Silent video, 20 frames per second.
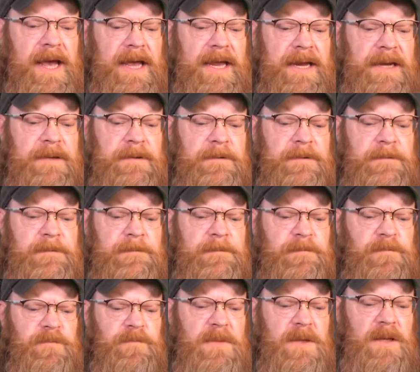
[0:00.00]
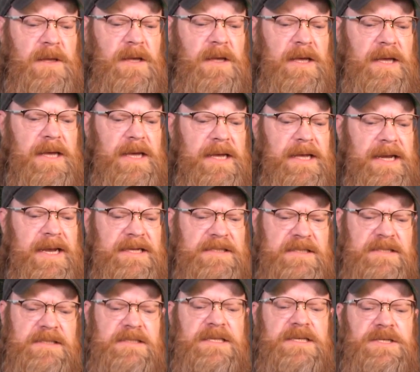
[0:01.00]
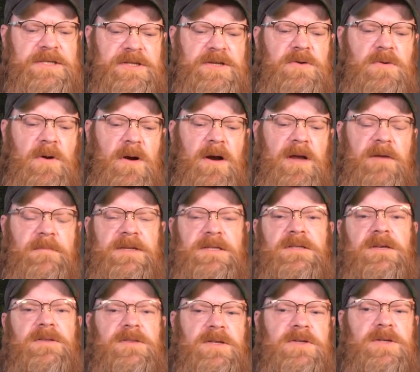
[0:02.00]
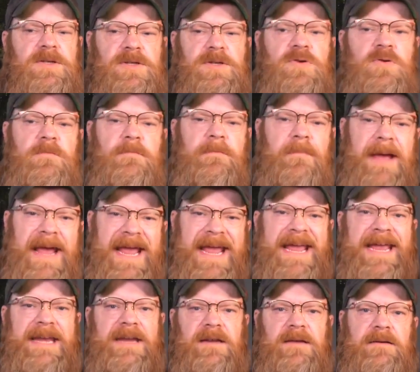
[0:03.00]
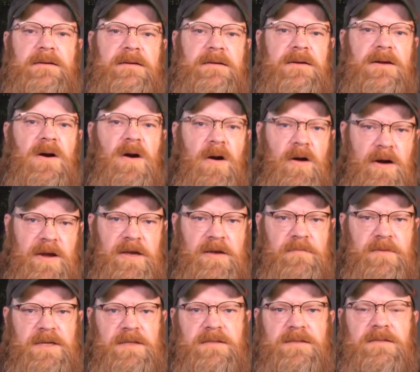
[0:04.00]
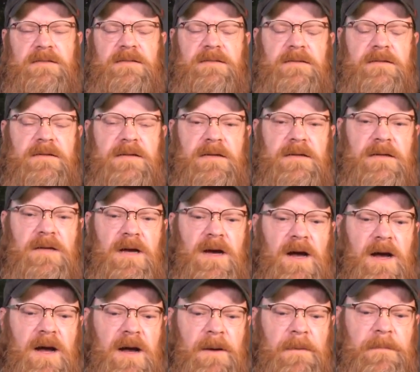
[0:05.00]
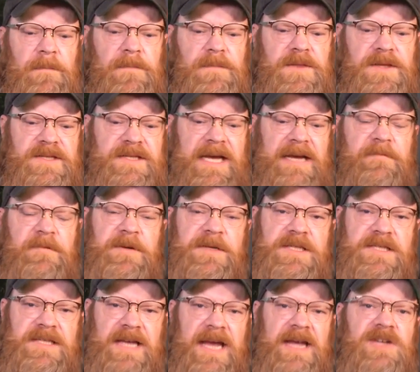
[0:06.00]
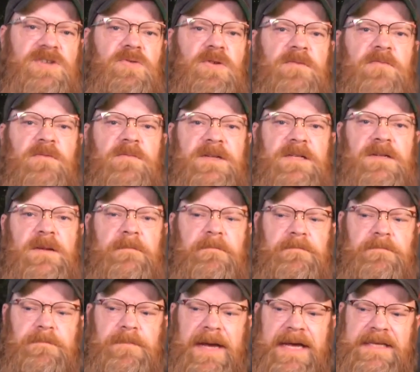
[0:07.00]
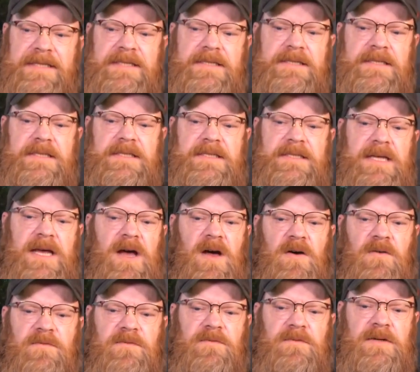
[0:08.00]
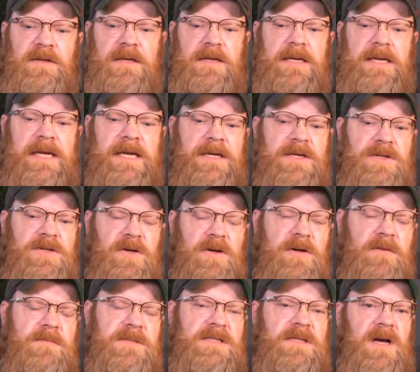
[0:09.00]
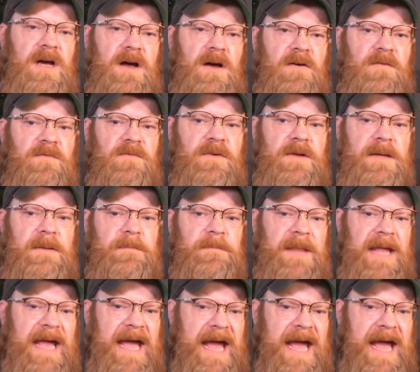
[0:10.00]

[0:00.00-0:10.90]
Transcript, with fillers: and in essence, these two arguments, the, the, the two main arguments, um, the Second Amendment sanctuary movement bases itself in terms of